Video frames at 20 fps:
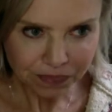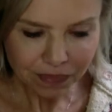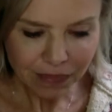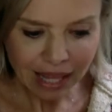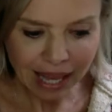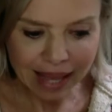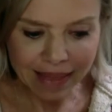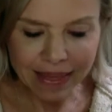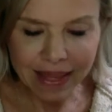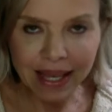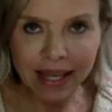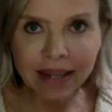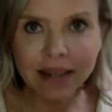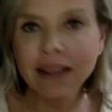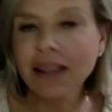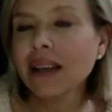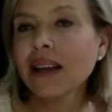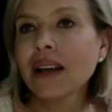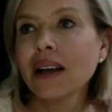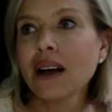and then,
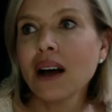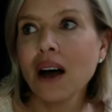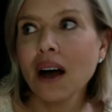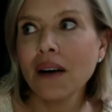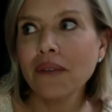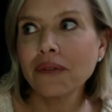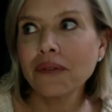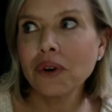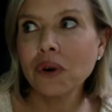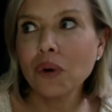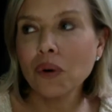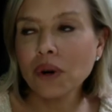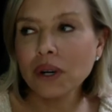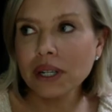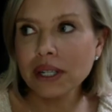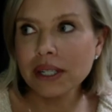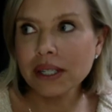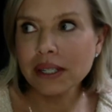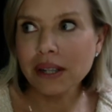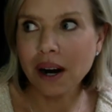of course,